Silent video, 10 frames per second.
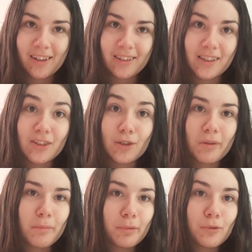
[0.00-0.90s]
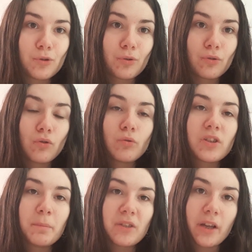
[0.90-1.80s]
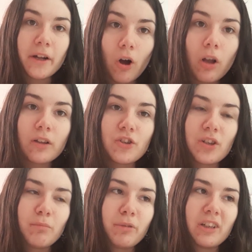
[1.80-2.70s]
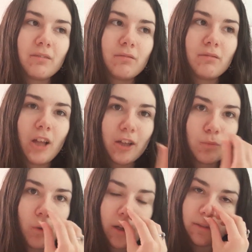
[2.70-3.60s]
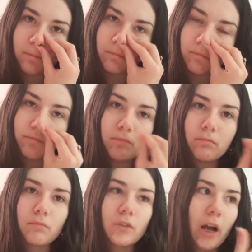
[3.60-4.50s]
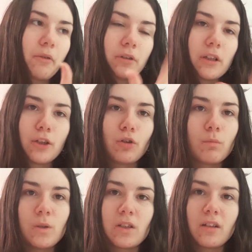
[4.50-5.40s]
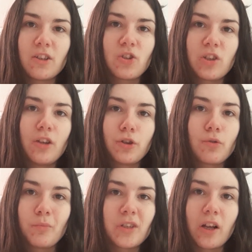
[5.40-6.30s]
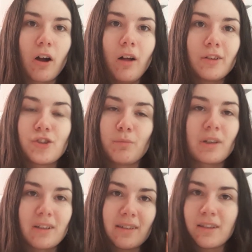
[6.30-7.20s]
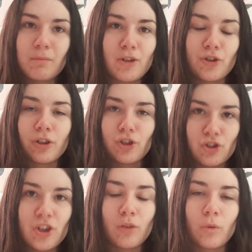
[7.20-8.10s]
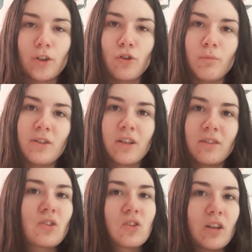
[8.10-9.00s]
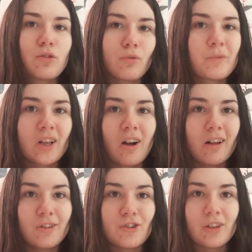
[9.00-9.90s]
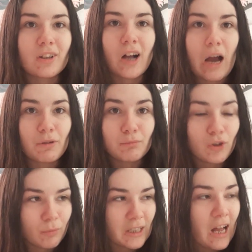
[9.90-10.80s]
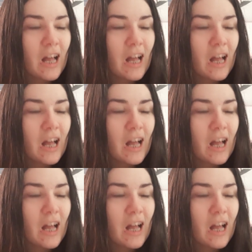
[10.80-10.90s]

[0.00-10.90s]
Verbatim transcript: This is why Pluto rules psychology, but not what currently humans understand through psychology because it's majorly shit what humans understand through psychology at the current moment.